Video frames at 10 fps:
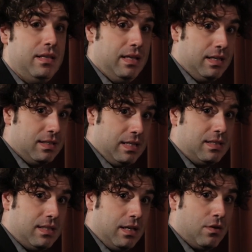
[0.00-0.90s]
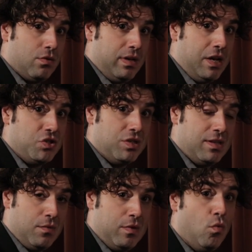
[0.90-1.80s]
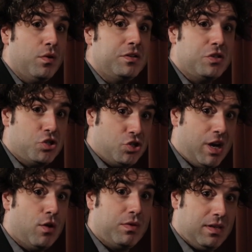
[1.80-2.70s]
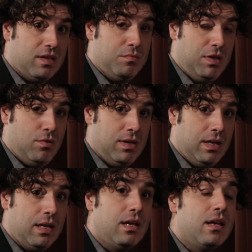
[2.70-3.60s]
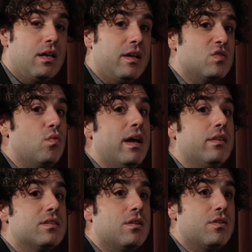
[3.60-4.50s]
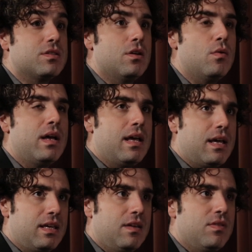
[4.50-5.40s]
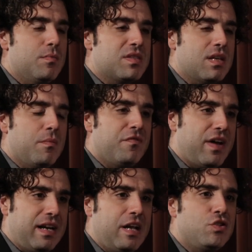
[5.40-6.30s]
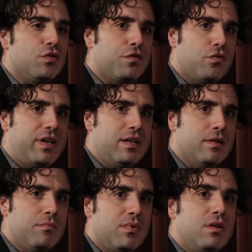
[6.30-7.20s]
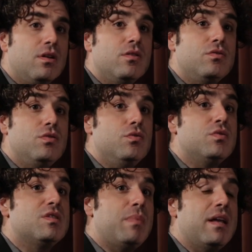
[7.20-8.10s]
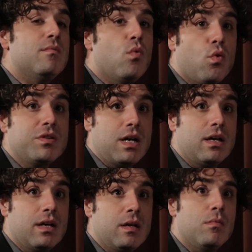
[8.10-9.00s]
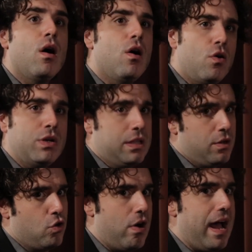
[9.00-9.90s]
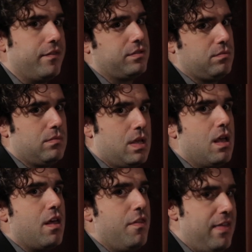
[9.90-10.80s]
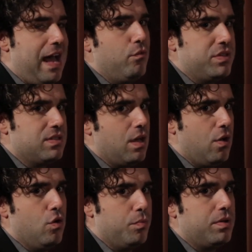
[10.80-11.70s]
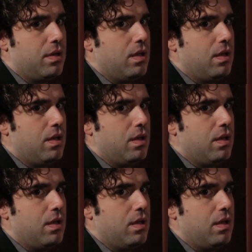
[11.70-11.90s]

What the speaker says: the existing creation that we wanted to share with the community, as well as also give them some financial freedom to spend more time honing their craft. That was the hope.